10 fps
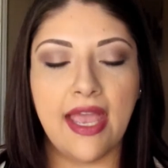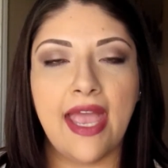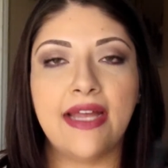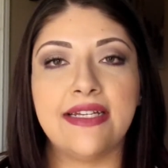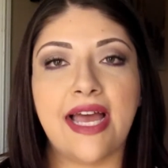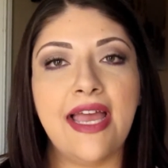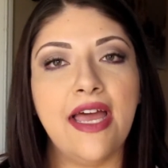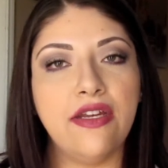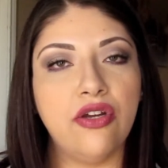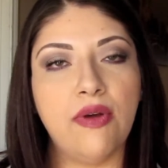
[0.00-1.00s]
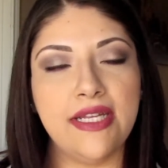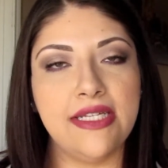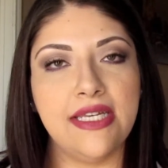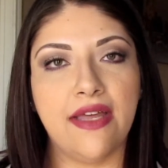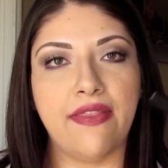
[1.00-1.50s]
And I had no
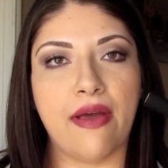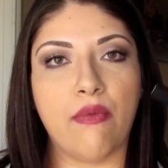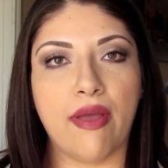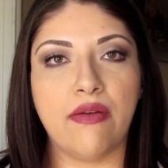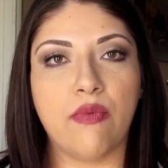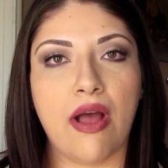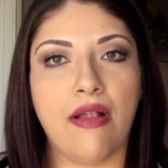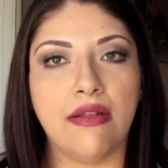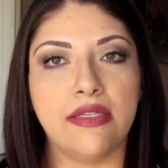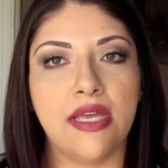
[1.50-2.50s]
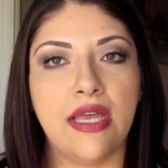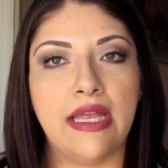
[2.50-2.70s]
idea that Wet n Wild